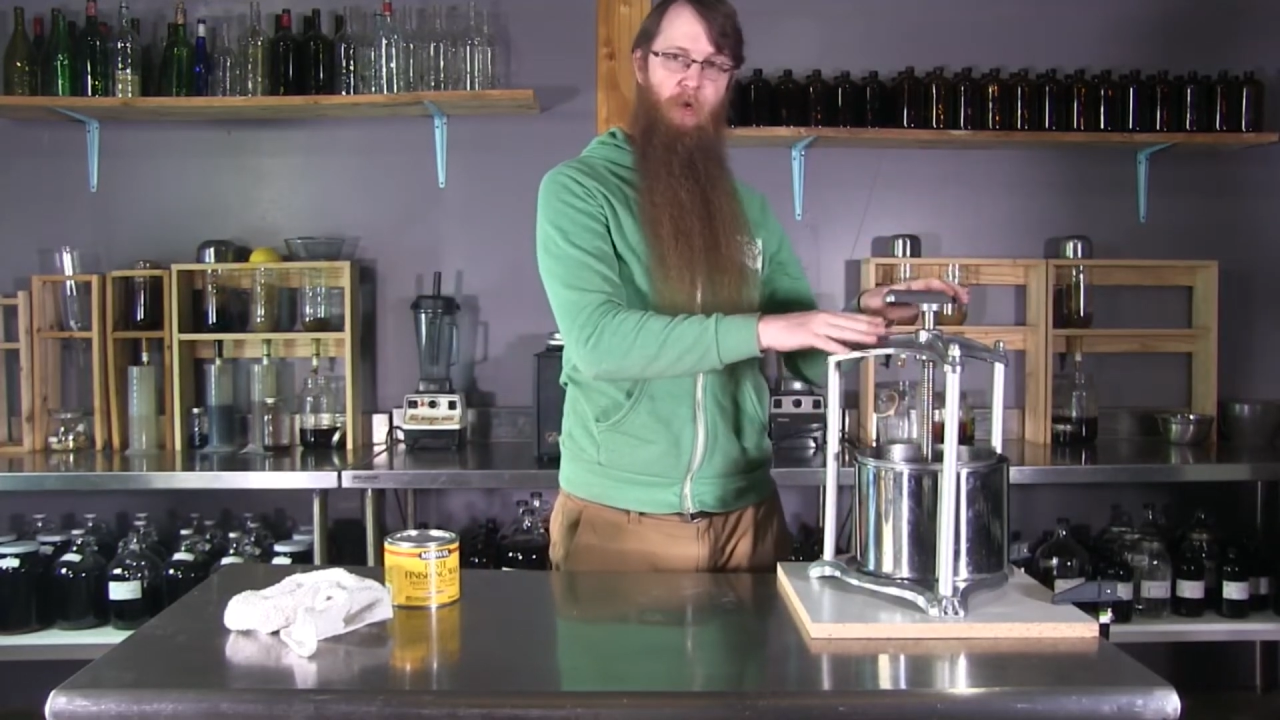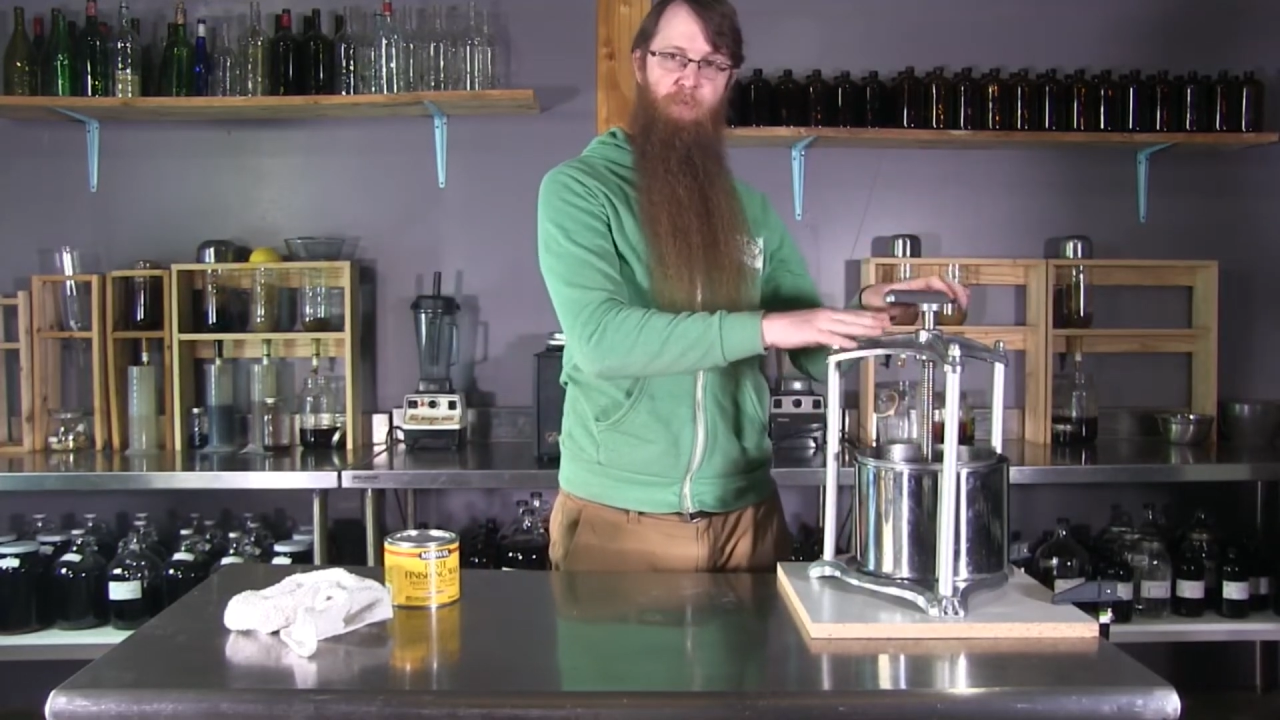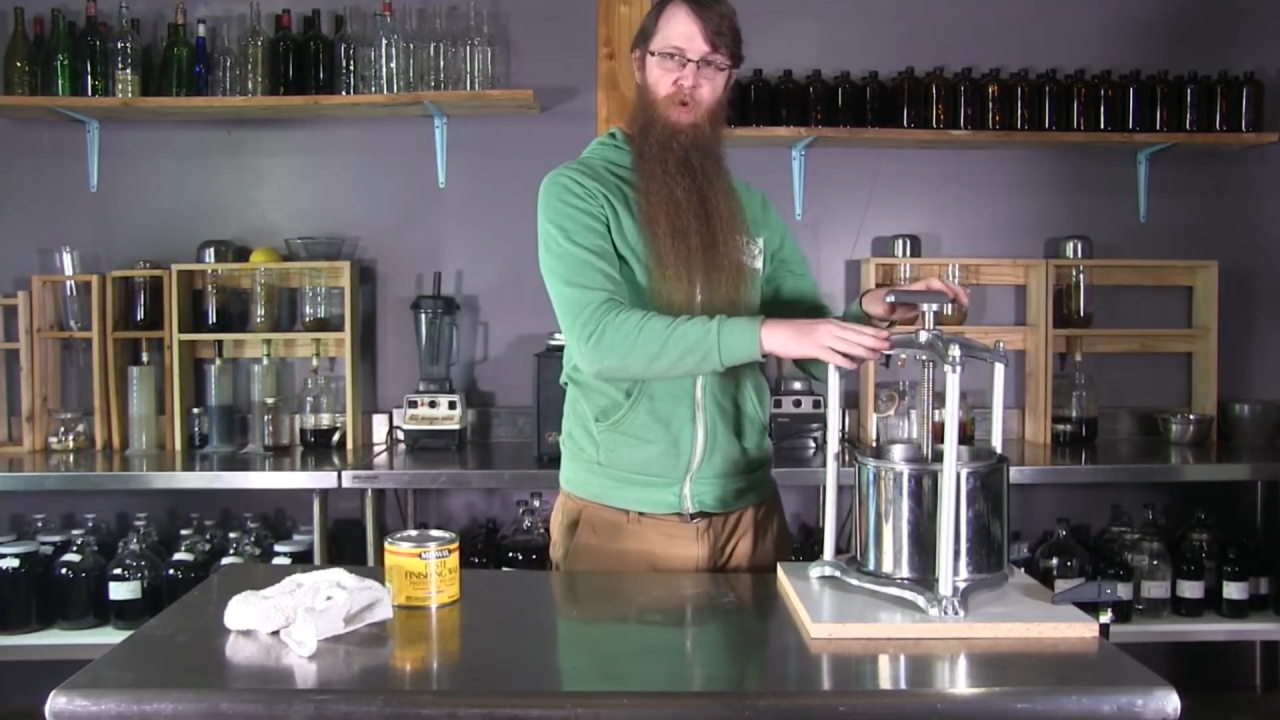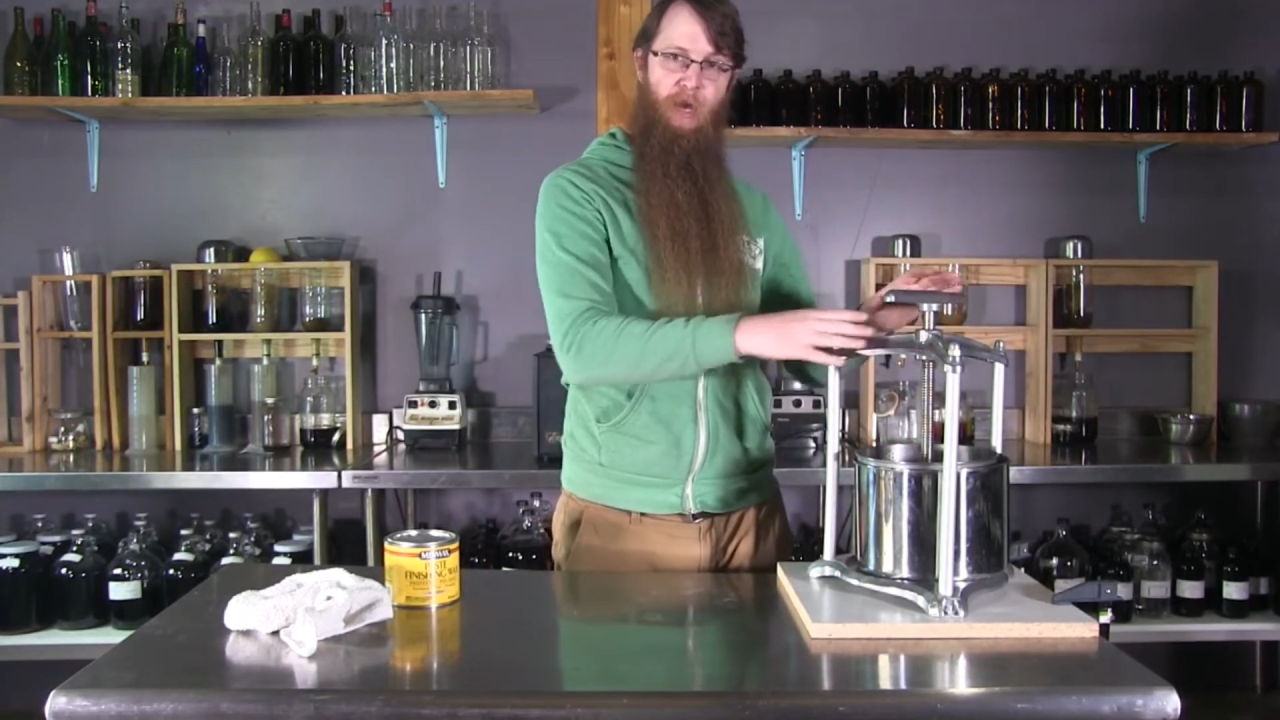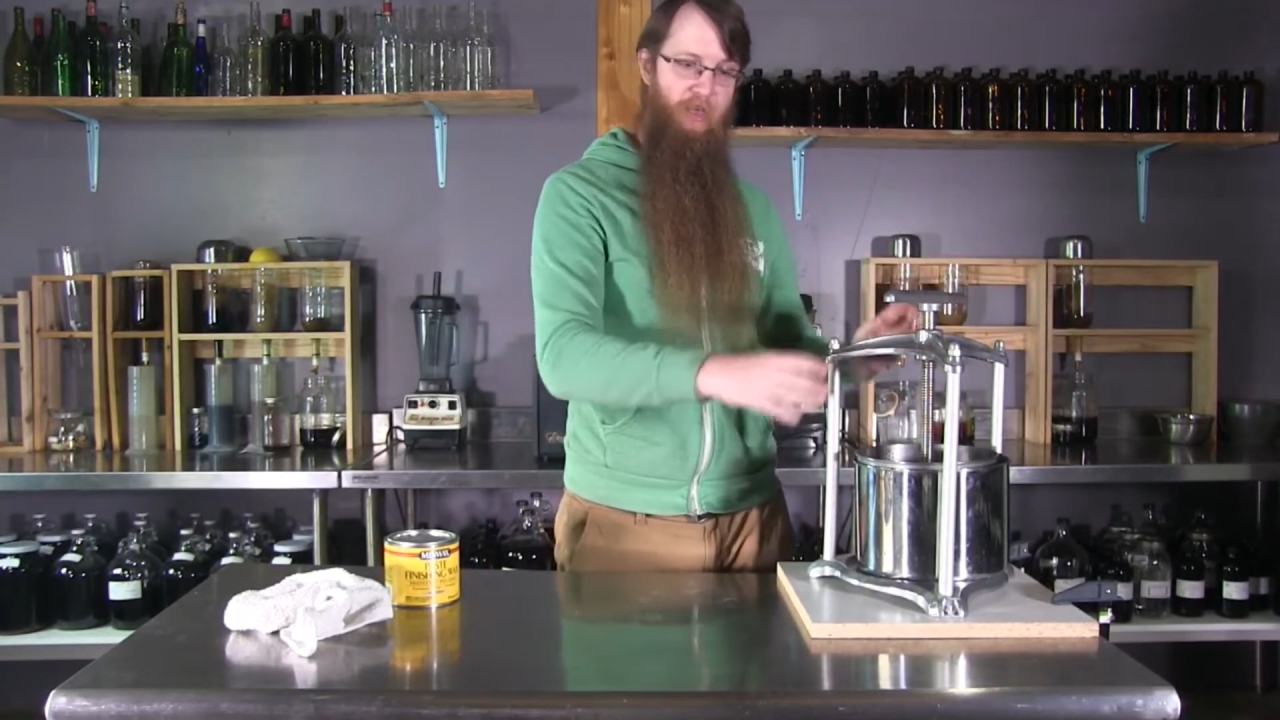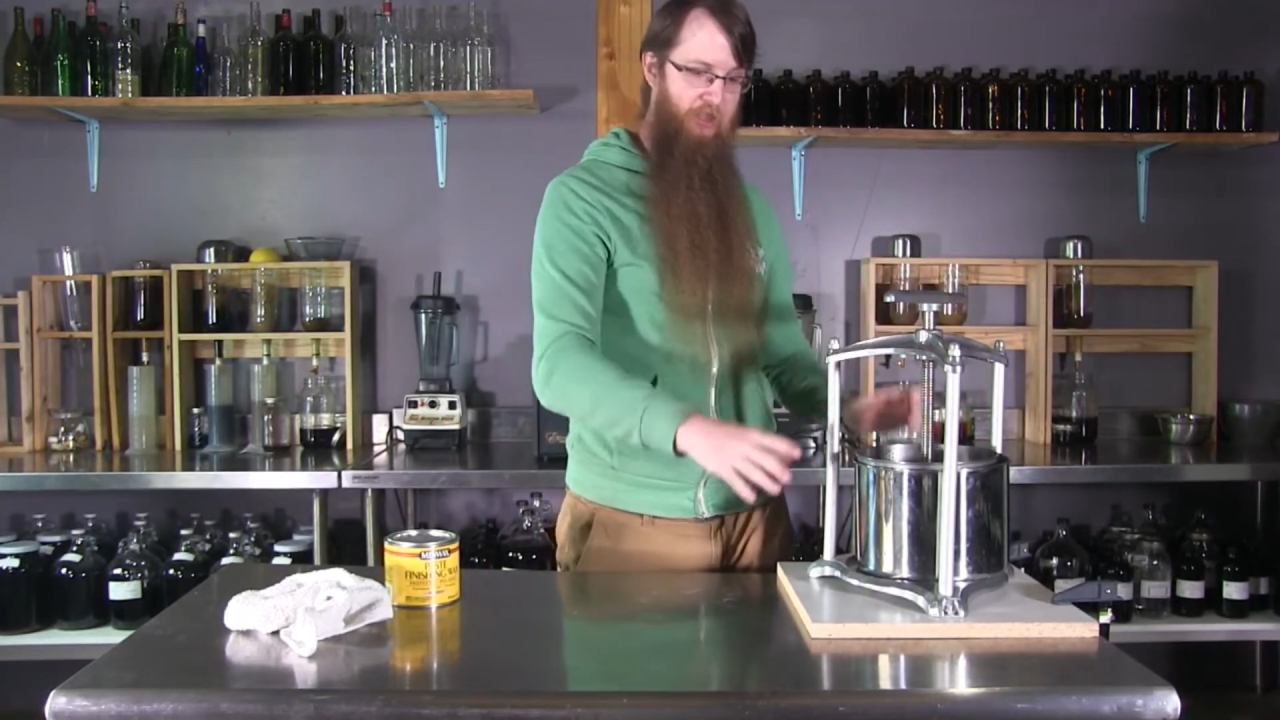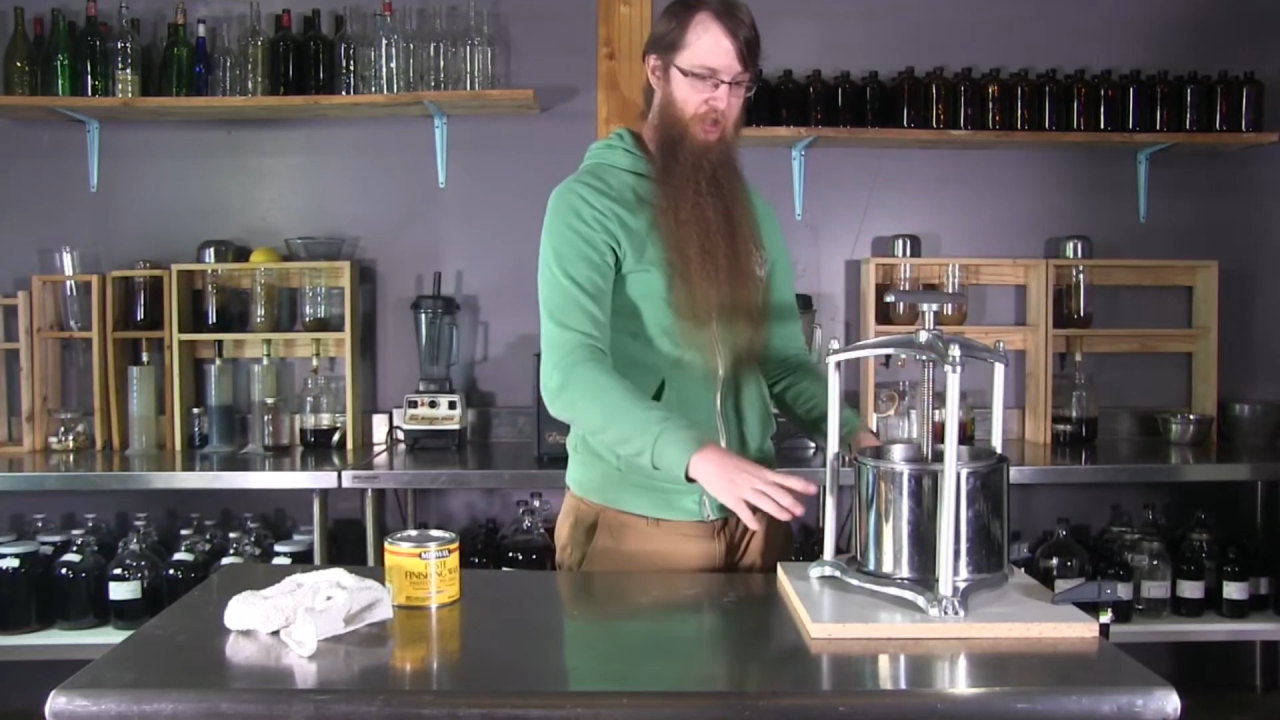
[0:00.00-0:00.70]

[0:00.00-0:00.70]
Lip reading: press